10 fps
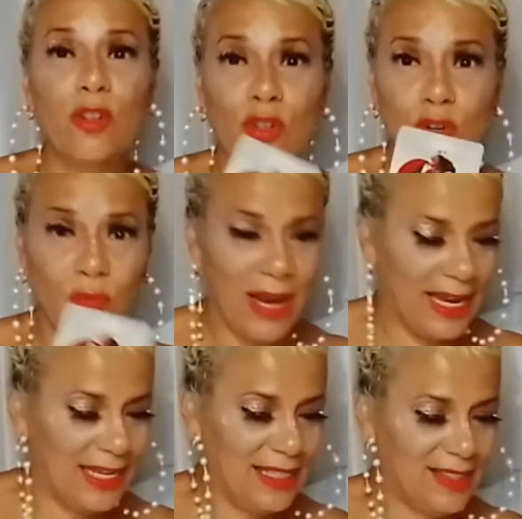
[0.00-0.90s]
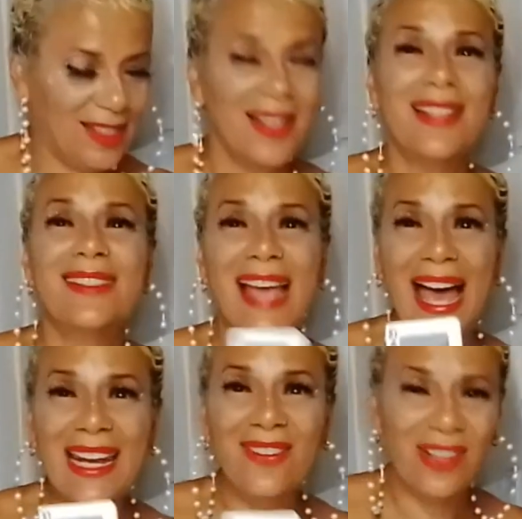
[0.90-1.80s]
grace,
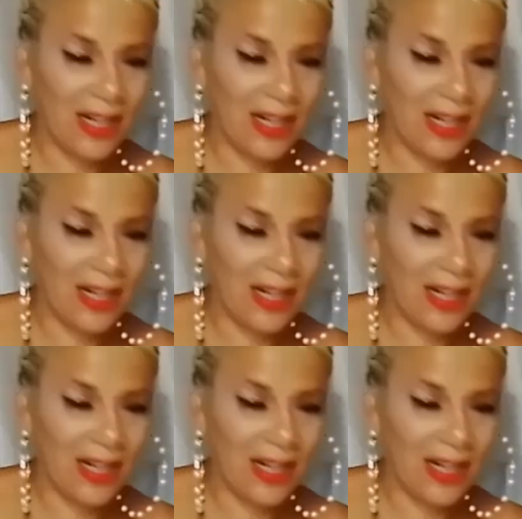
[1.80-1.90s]
10 of